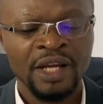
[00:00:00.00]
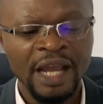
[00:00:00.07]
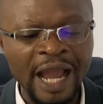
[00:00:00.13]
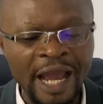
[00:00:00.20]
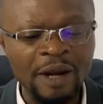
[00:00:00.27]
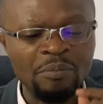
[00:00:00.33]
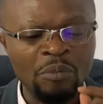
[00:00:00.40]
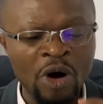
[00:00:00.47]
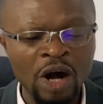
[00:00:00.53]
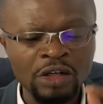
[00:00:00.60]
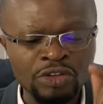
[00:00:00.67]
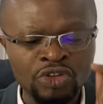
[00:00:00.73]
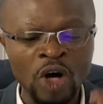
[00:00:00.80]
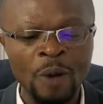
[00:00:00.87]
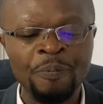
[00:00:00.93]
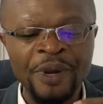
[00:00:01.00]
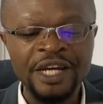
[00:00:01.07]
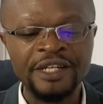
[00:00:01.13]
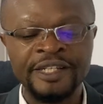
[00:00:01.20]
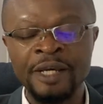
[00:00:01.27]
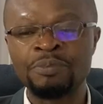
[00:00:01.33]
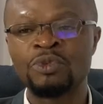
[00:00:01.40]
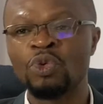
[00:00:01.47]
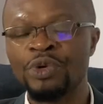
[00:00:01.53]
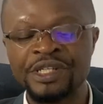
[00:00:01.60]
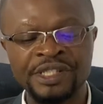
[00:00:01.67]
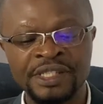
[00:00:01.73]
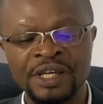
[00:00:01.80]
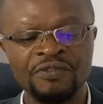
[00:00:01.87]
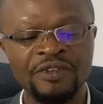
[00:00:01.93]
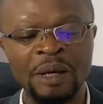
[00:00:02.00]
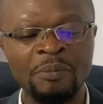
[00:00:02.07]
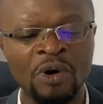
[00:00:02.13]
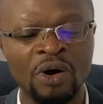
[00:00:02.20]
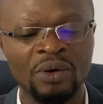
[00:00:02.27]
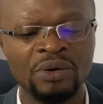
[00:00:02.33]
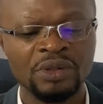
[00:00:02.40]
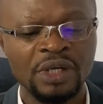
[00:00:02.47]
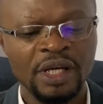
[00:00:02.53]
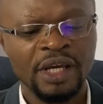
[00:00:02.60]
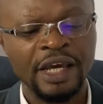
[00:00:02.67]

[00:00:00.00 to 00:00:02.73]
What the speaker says: And more dropping deep to receive the ball.